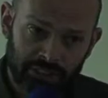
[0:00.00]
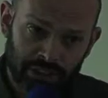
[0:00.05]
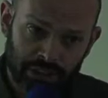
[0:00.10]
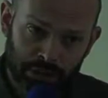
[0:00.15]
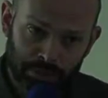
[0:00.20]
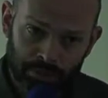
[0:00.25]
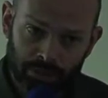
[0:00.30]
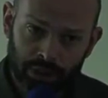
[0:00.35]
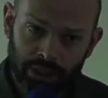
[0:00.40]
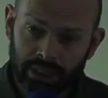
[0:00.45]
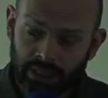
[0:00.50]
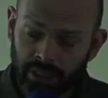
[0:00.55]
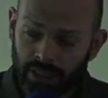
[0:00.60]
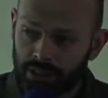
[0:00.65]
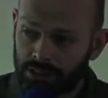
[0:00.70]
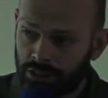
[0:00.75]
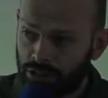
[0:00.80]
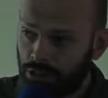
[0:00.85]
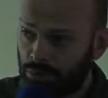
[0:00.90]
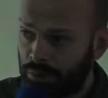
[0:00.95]
there's a brilliant
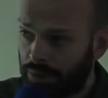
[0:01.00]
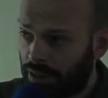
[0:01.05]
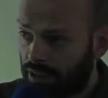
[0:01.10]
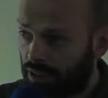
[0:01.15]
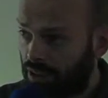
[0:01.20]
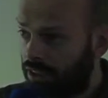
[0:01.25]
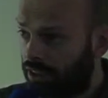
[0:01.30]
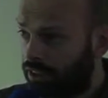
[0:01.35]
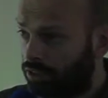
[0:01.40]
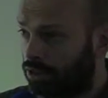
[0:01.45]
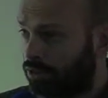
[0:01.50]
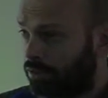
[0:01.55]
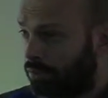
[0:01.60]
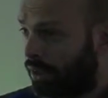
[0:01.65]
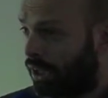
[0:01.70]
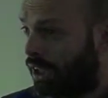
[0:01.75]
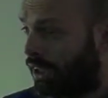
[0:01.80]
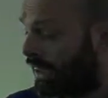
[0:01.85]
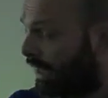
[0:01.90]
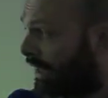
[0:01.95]
article by a guy called
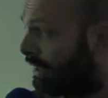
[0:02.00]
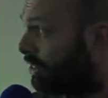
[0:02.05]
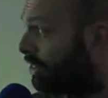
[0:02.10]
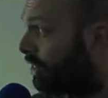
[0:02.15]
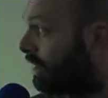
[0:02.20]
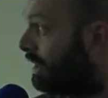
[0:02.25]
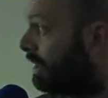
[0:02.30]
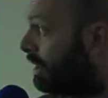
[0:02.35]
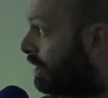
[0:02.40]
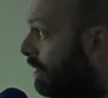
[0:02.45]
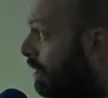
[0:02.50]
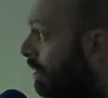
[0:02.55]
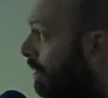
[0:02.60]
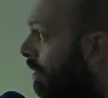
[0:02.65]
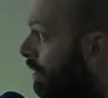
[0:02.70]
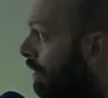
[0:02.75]
Mark Andreessen,